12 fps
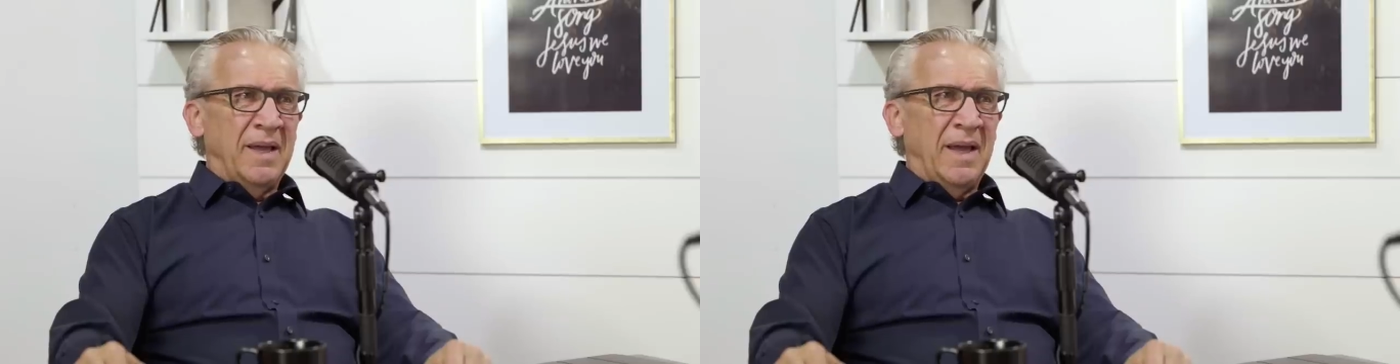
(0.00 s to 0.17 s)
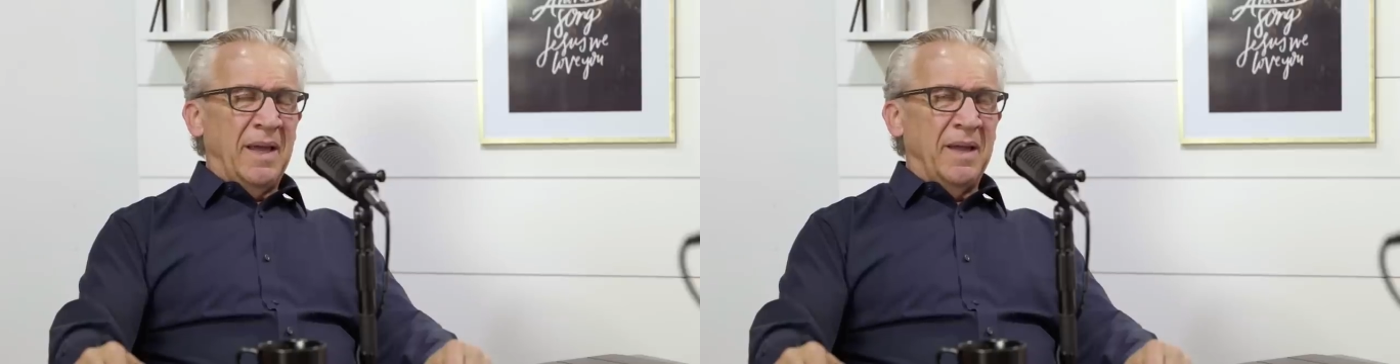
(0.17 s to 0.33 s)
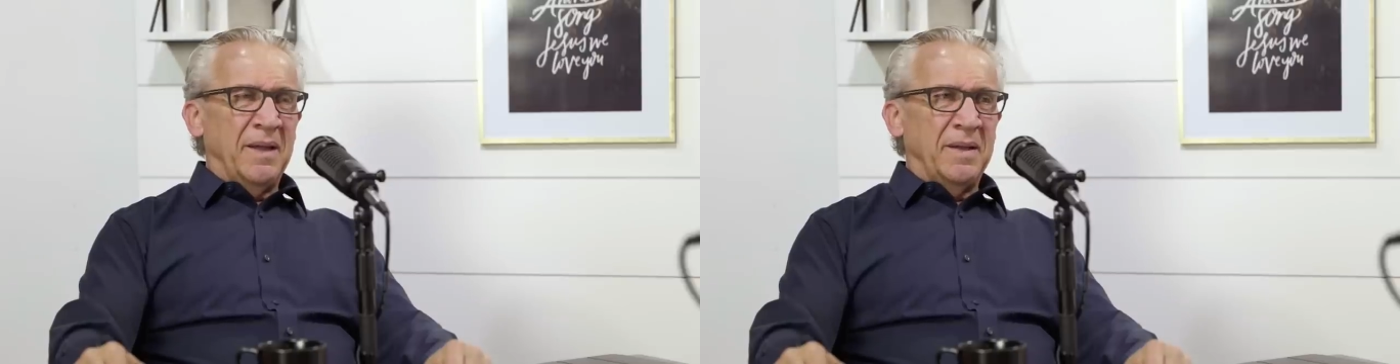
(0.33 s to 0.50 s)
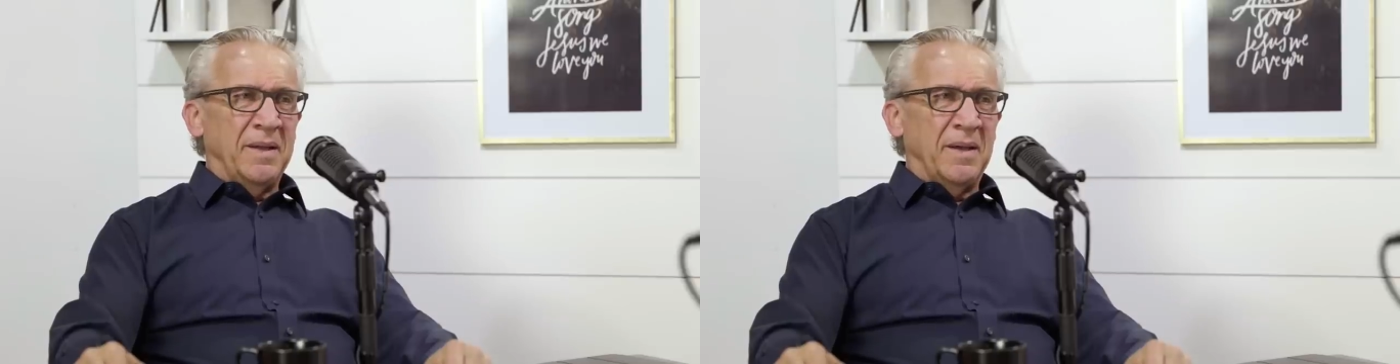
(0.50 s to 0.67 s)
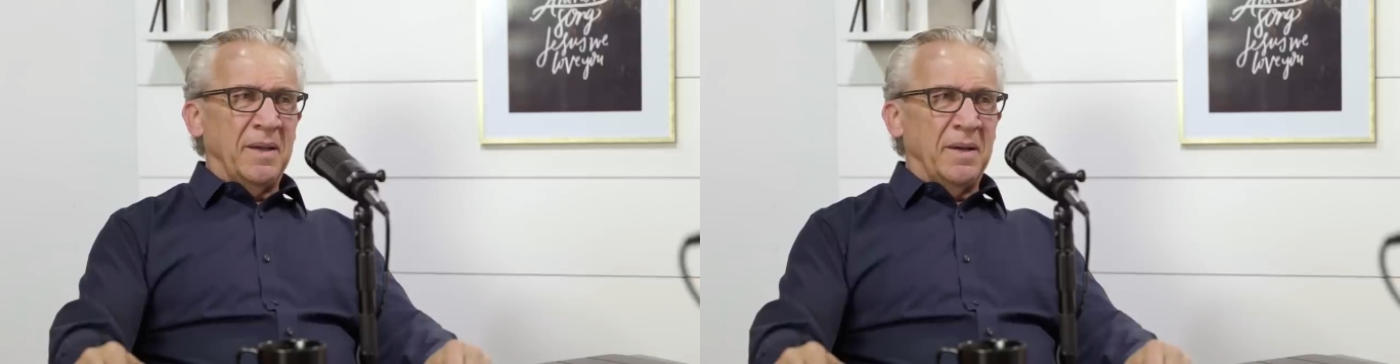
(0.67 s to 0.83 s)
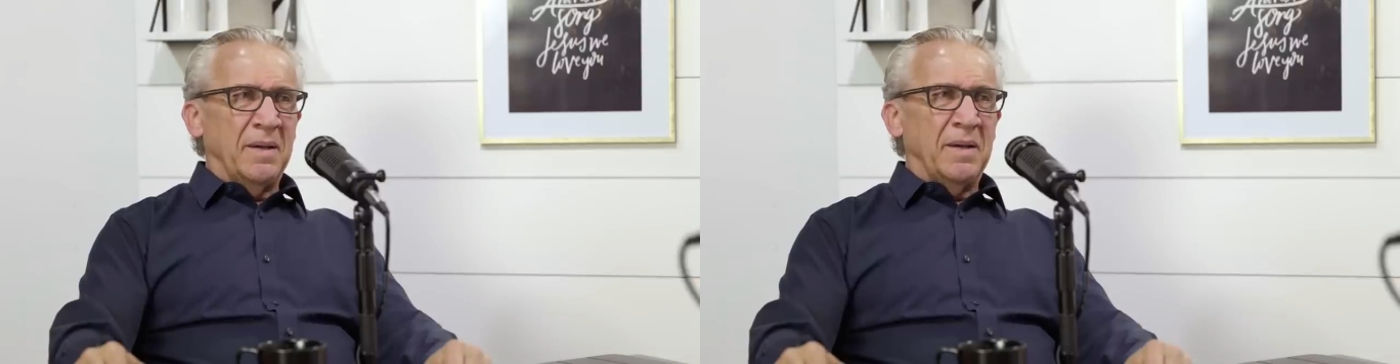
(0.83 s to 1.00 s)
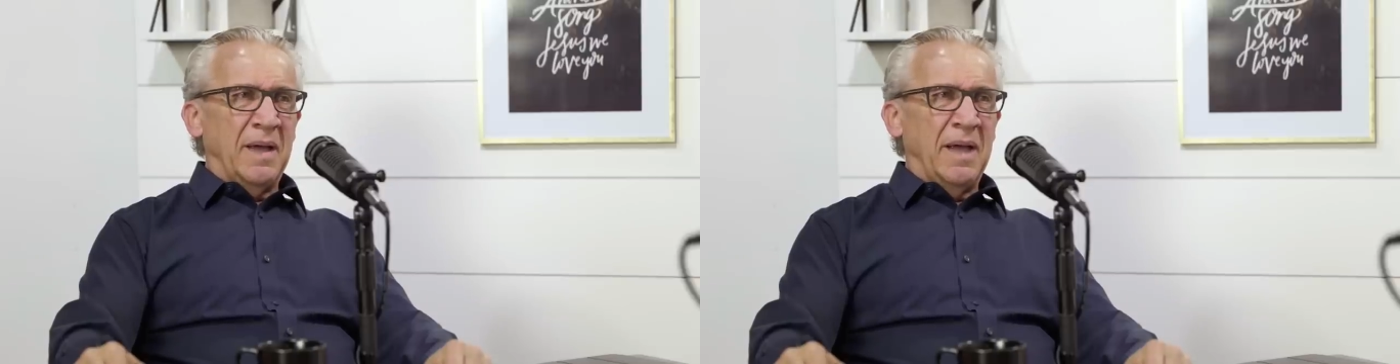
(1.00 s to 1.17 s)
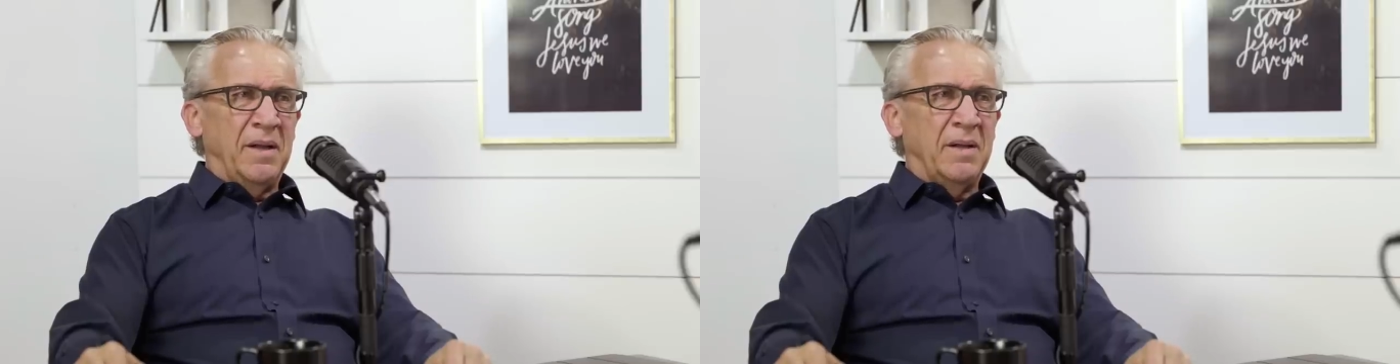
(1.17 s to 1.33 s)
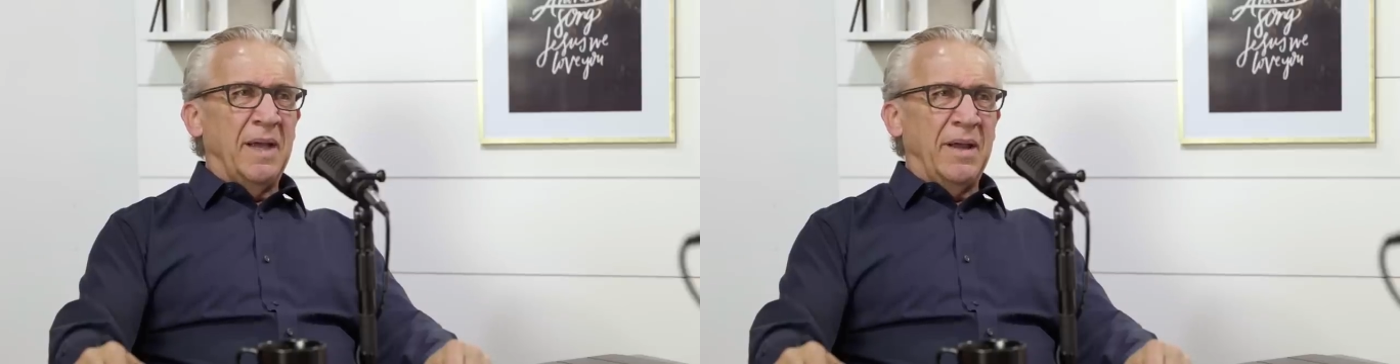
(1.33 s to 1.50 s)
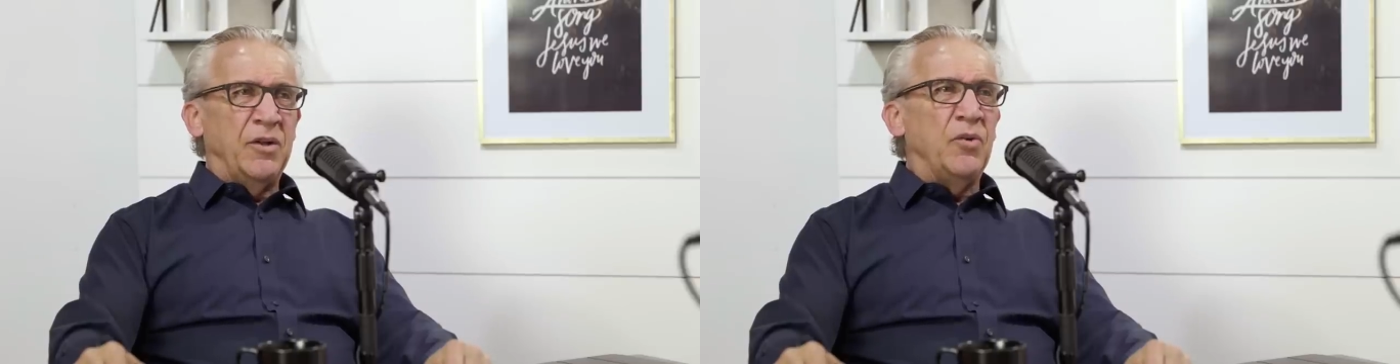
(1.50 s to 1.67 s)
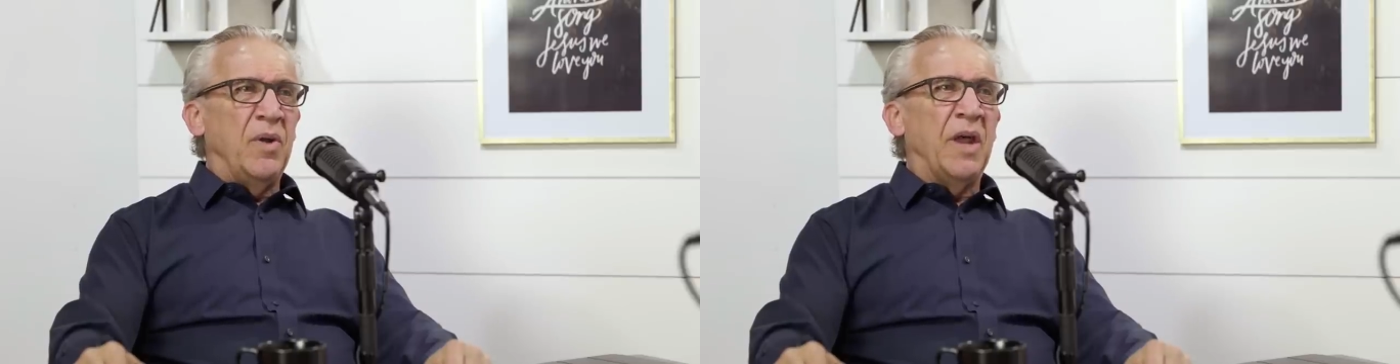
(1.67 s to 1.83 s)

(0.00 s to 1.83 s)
and uh, and and do